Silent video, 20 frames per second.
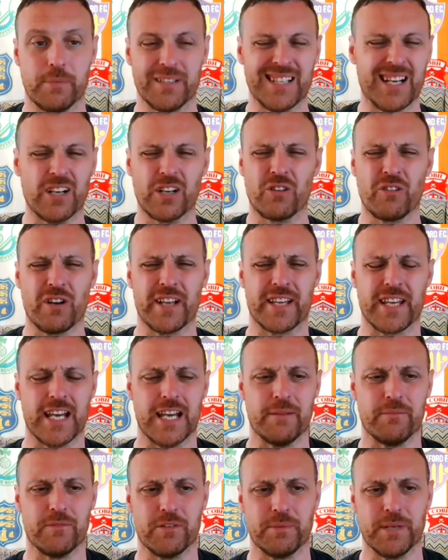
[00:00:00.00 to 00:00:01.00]
But not a great
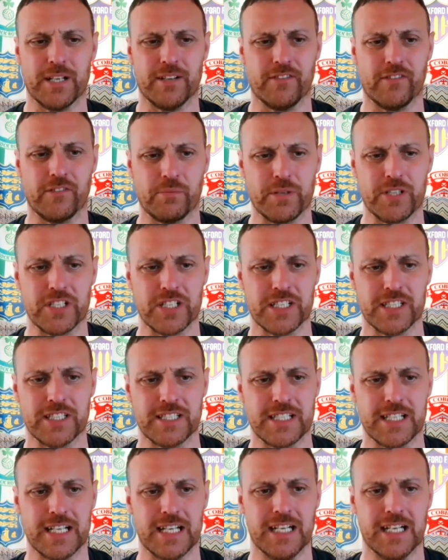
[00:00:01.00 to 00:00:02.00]
game, to be honest with you. And,